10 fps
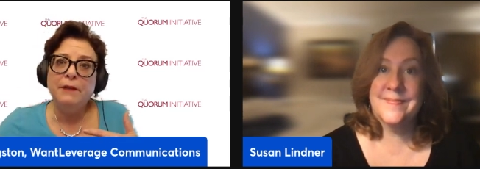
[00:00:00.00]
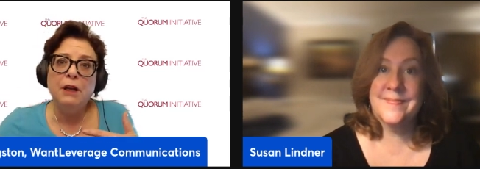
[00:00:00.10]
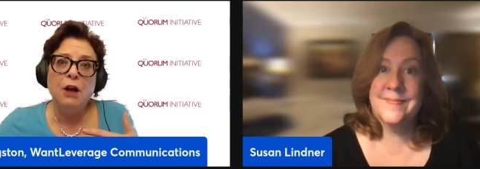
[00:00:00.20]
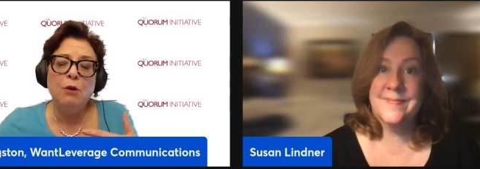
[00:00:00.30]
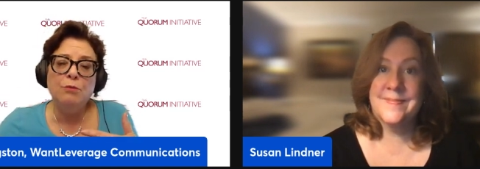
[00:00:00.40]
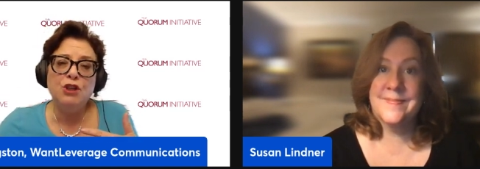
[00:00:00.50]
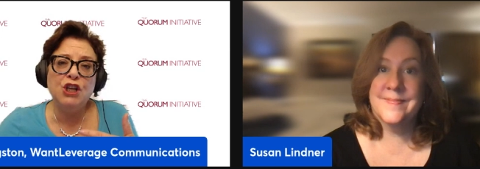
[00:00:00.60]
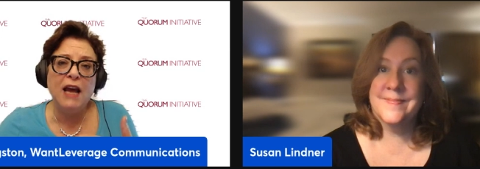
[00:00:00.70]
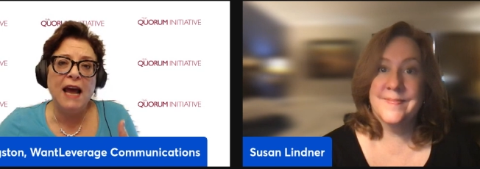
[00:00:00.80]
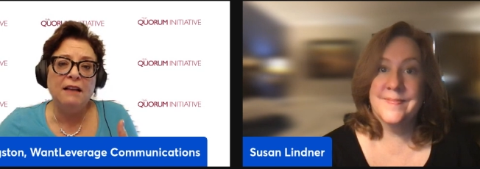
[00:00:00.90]
Speaker 1: you know,
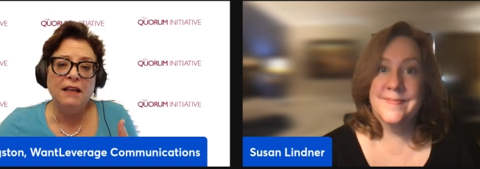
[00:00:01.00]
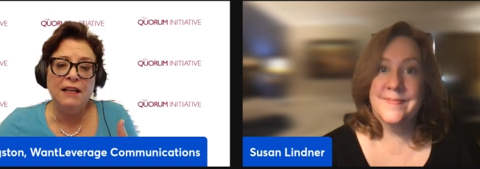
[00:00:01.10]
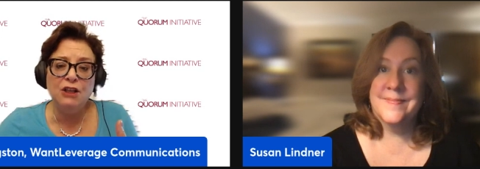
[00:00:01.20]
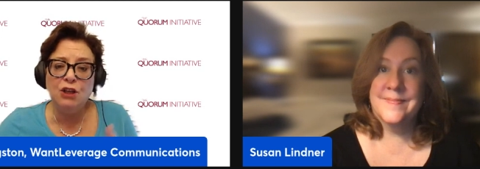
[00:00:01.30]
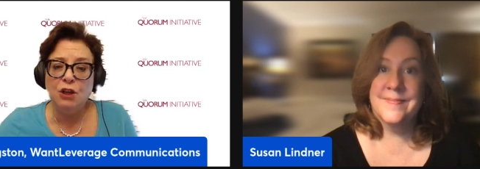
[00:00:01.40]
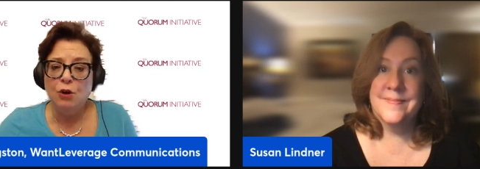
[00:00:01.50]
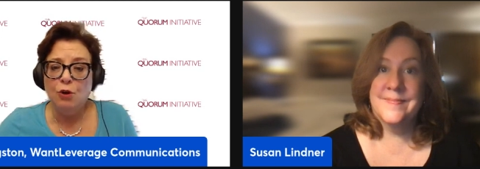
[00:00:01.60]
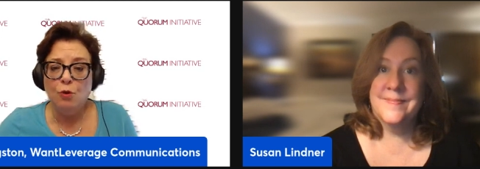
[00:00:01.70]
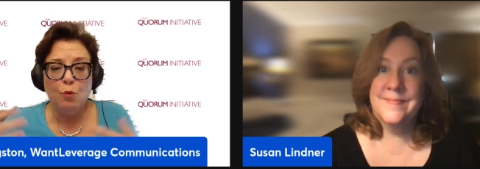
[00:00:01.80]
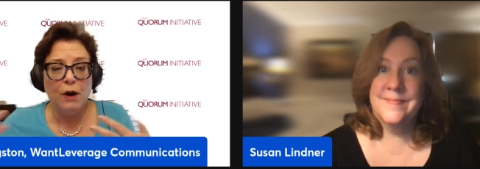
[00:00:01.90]
challenged,
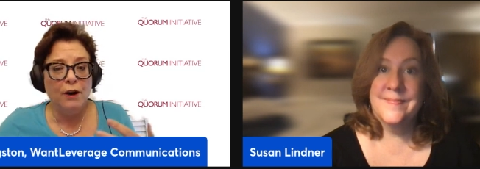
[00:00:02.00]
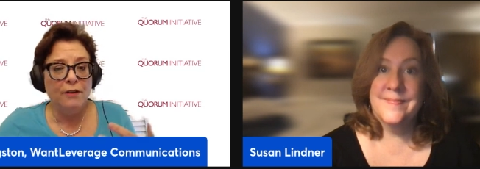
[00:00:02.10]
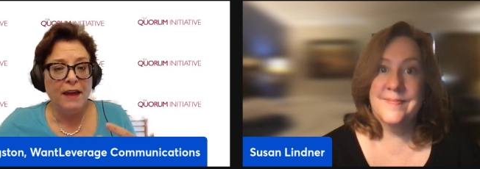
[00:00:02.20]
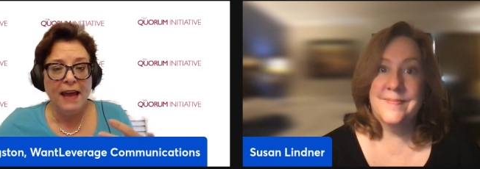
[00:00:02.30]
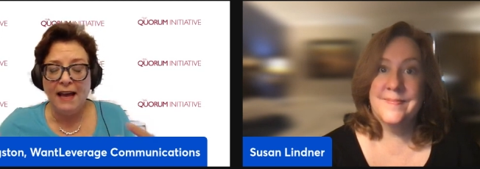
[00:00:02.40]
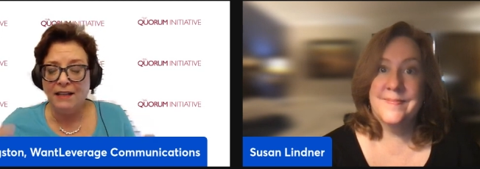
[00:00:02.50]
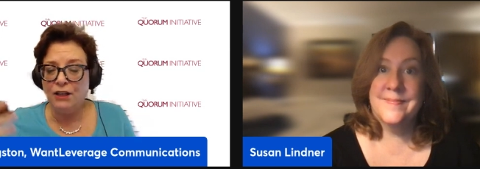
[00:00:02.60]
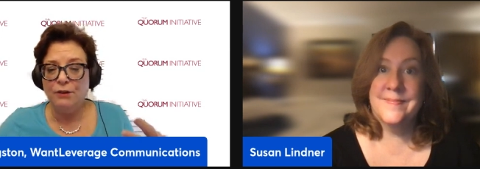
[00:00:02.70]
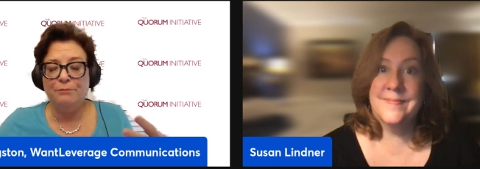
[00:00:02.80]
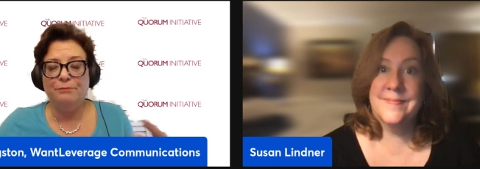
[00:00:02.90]
where they had
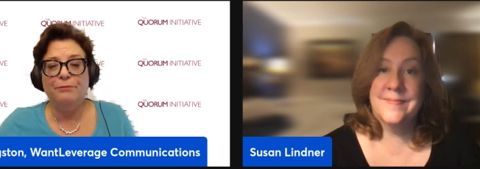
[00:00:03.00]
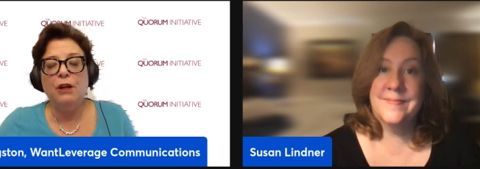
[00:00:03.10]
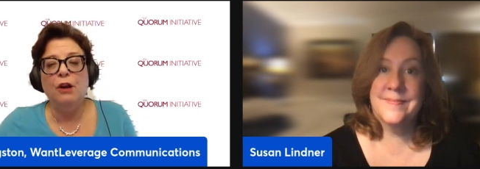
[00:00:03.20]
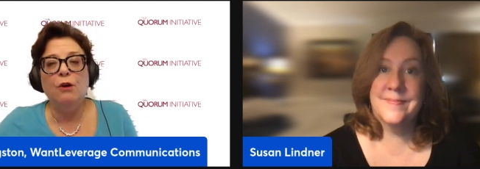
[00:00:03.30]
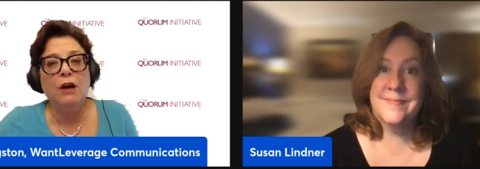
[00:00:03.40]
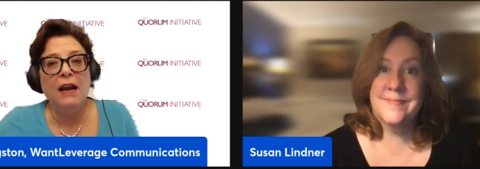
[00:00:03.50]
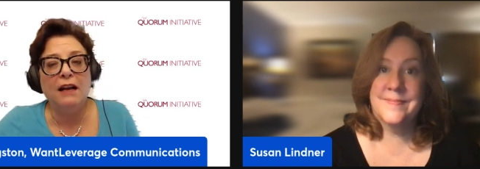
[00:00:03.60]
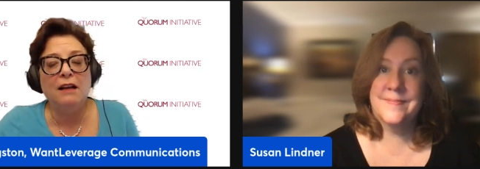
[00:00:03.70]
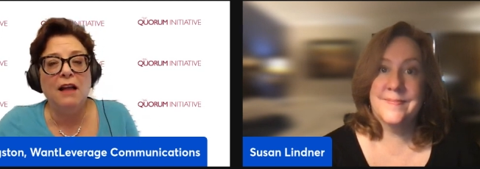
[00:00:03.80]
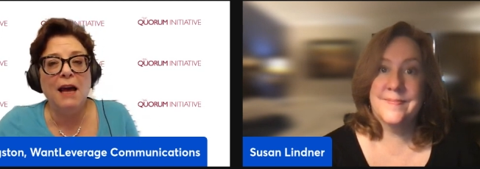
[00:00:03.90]
to, you know, kind
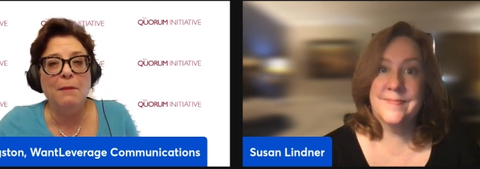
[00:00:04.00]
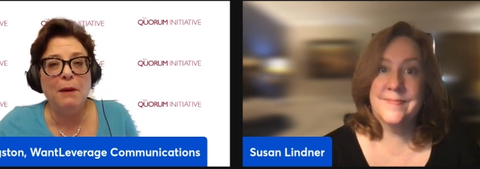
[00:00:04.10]
of climb